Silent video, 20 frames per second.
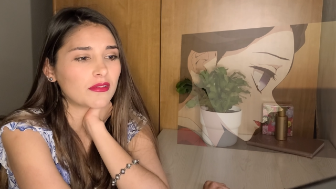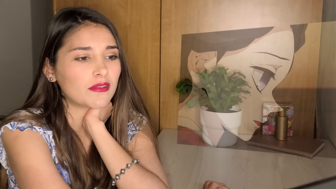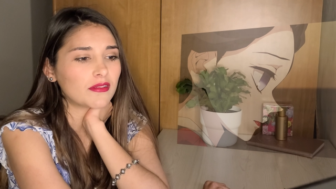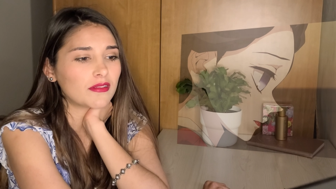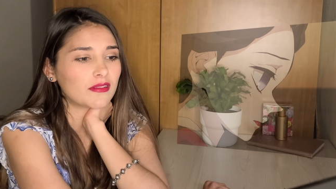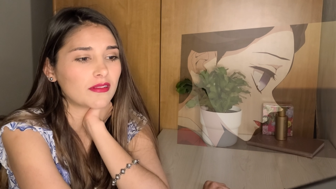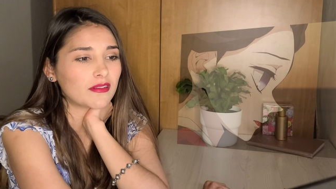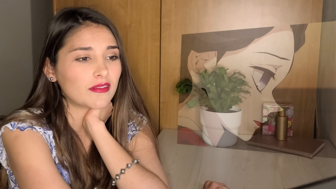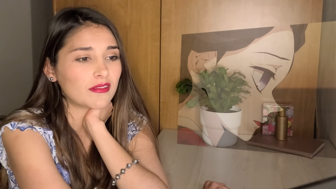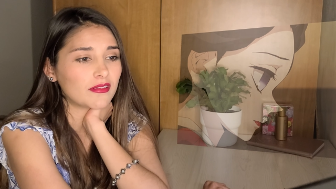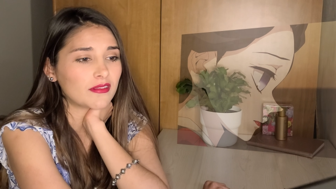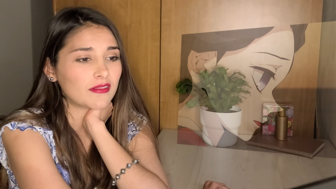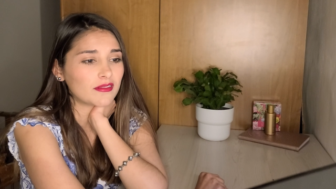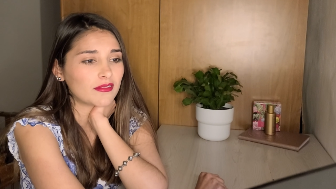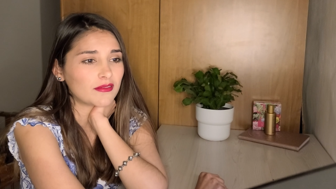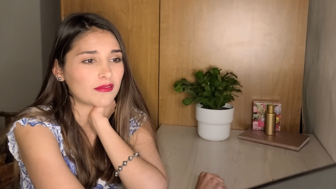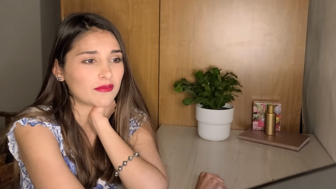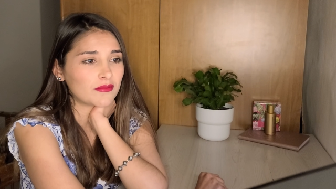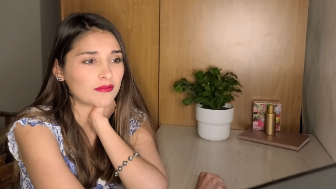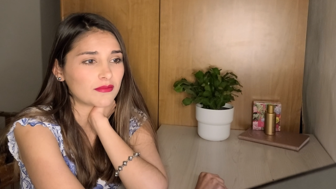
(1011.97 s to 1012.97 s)

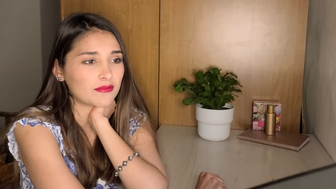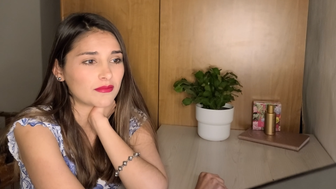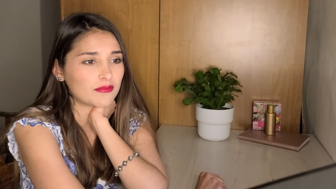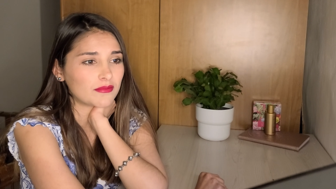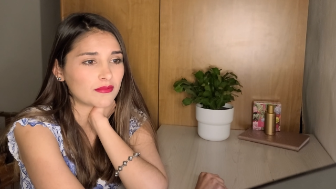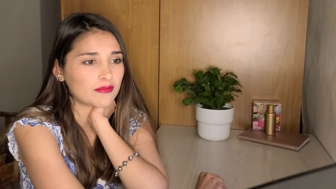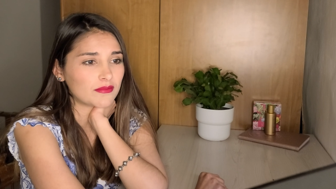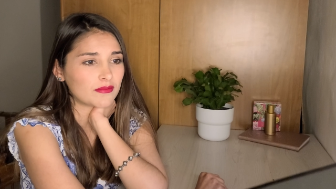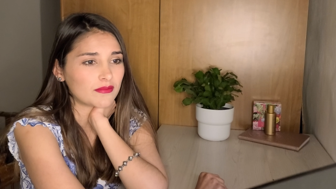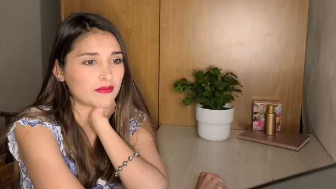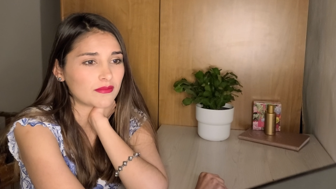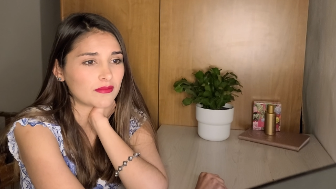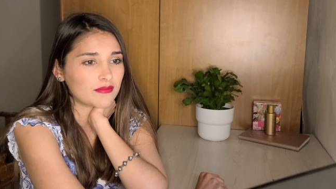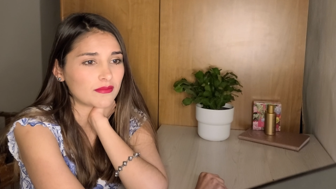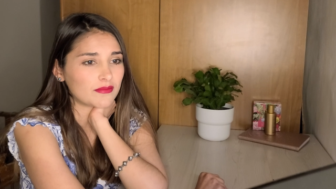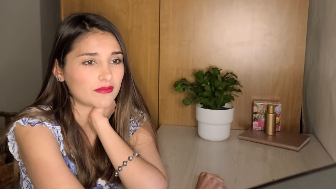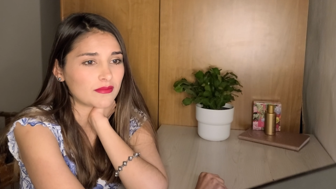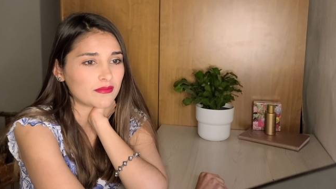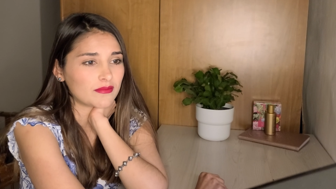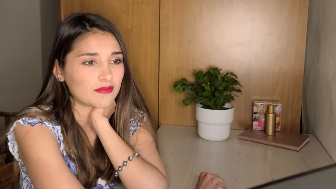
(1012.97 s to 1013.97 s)

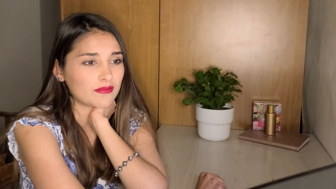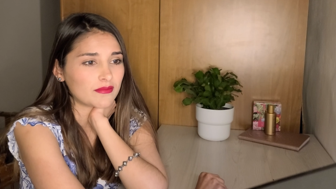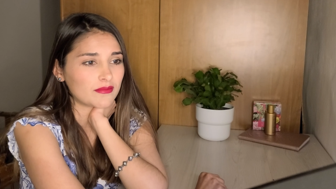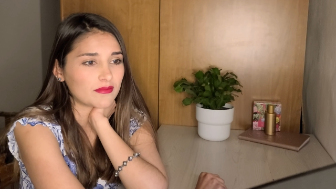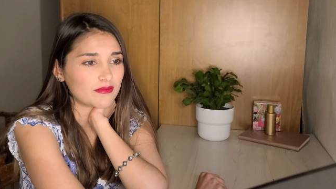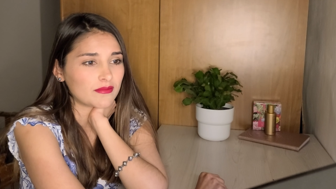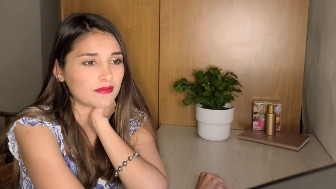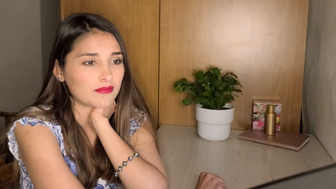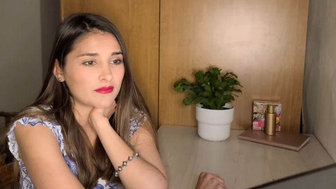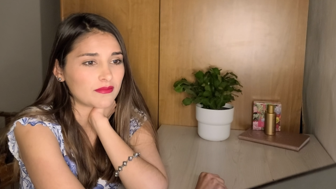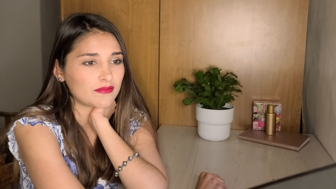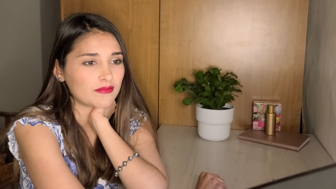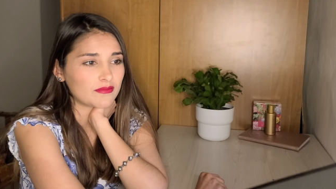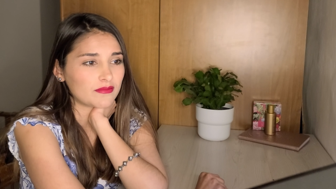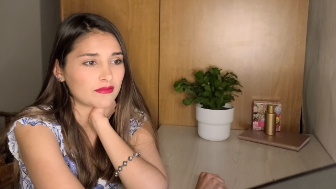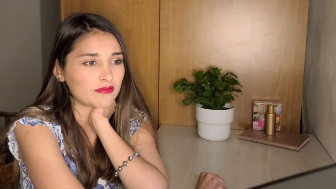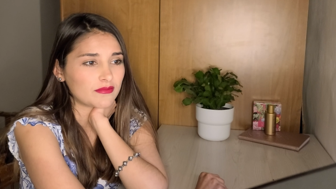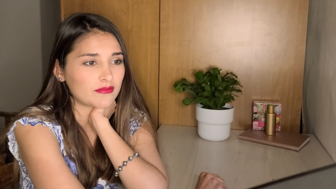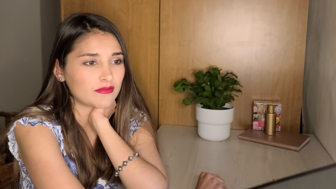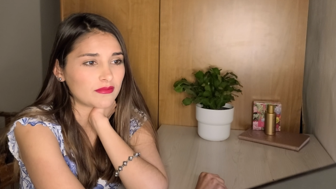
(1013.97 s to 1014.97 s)

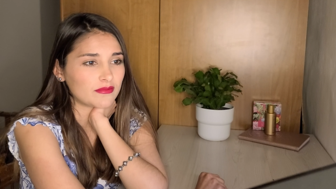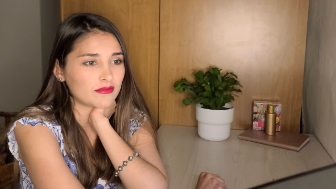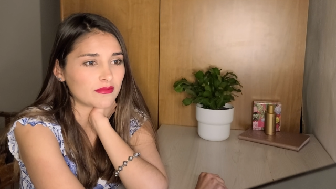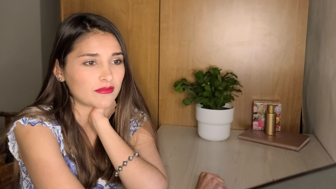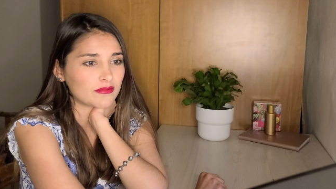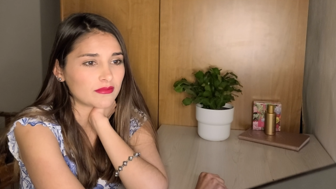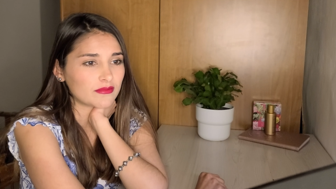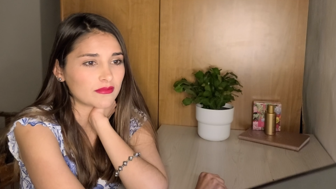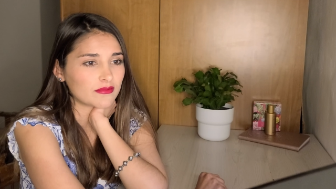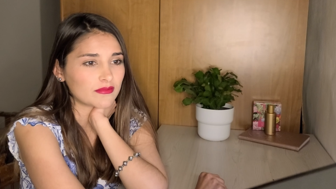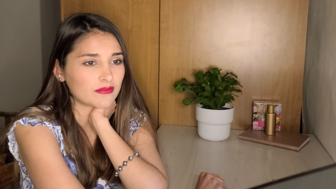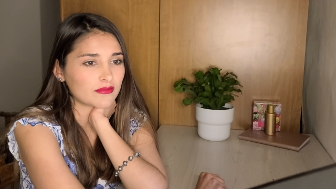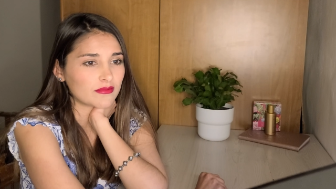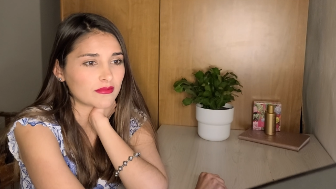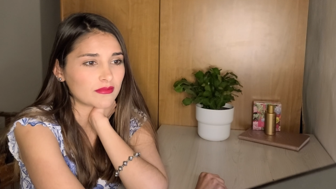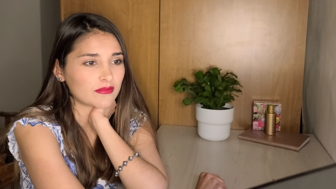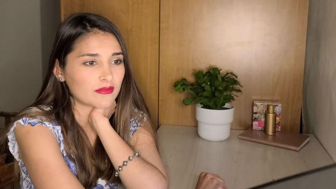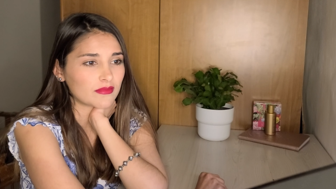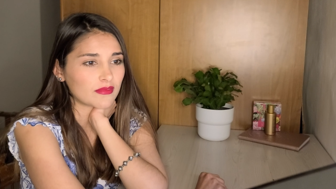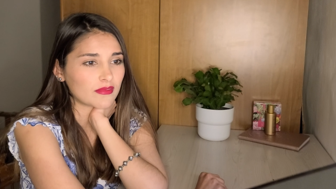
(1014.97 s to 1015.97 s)

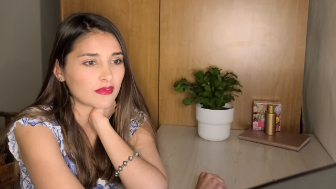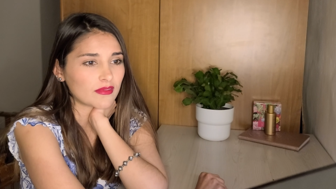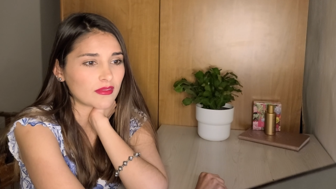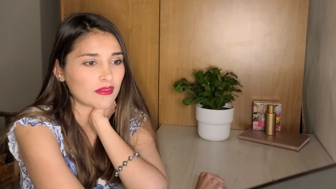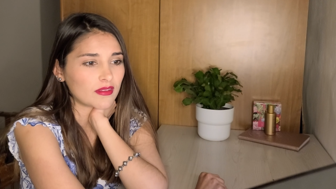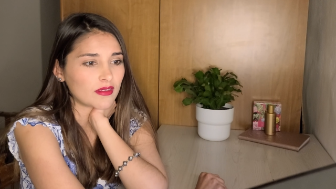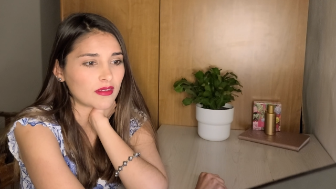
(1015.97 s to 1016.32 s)
(silence)